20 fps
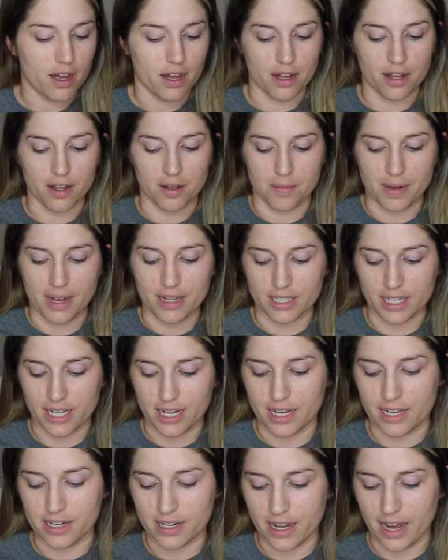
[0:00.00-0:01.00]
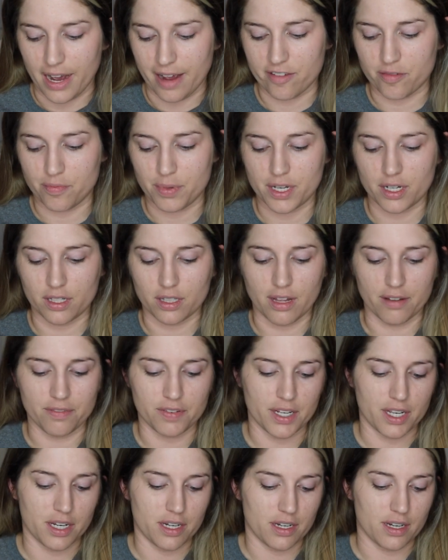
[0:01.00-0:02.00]
And then I've been
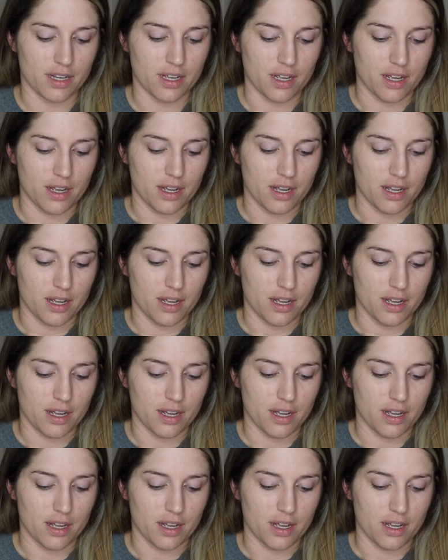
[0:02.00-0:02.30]
loving